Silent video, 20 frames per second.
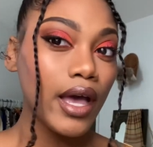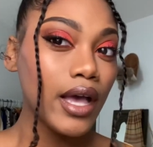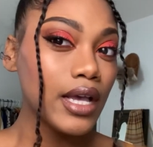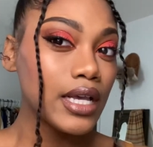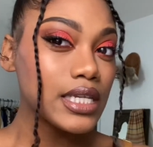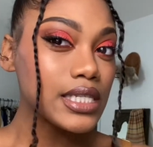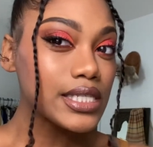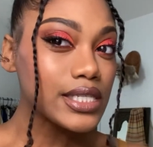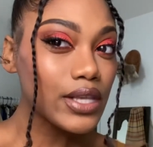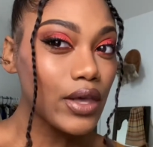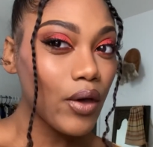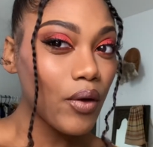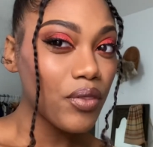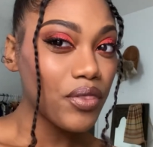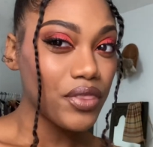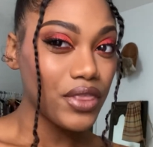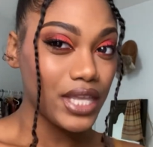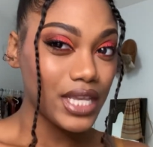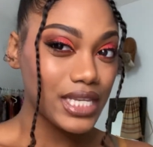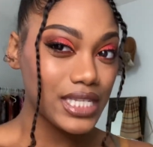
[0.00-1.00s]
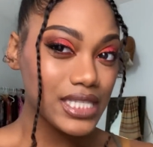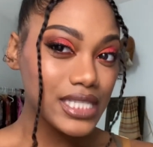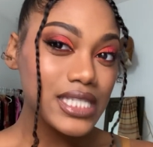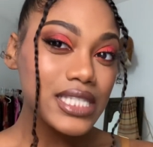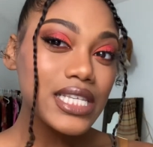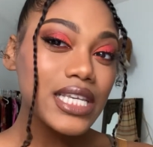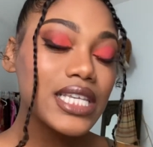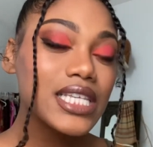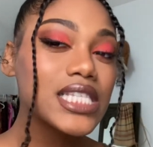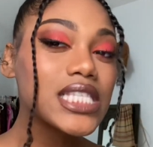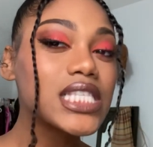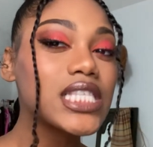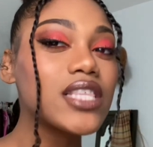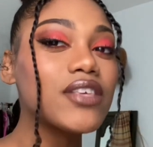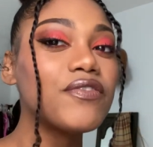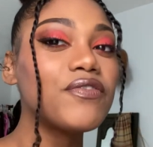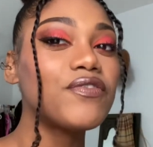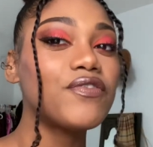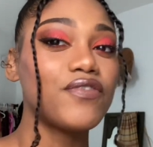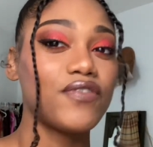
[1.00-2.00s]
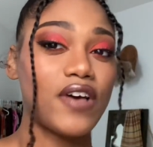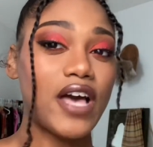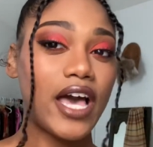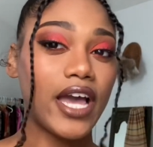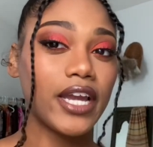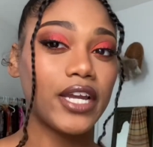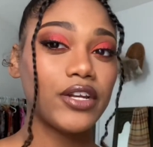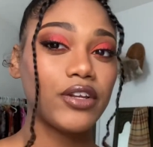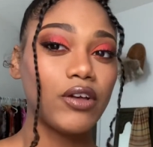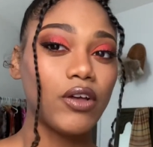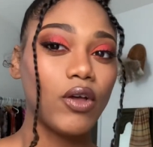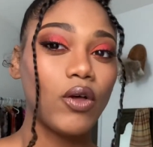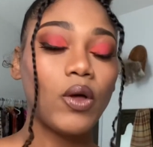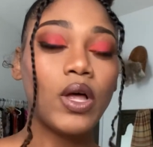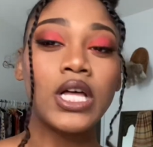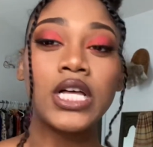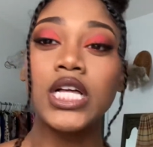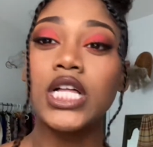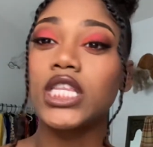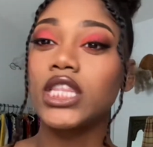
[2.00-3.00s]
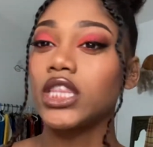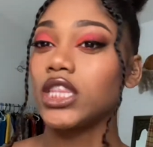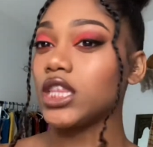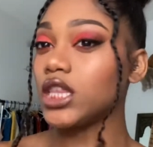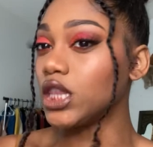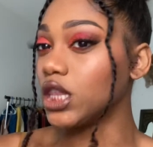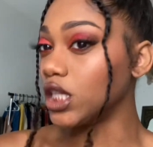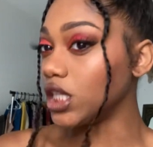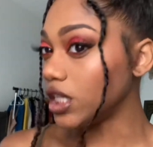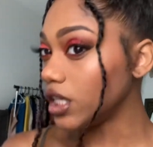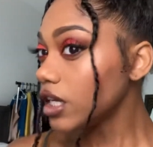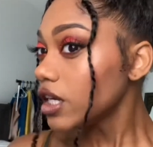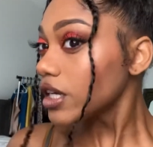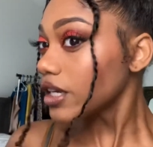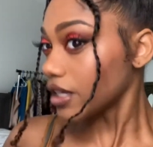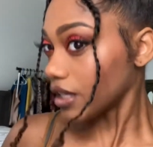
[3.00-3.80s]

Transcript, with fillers: So this is the final look.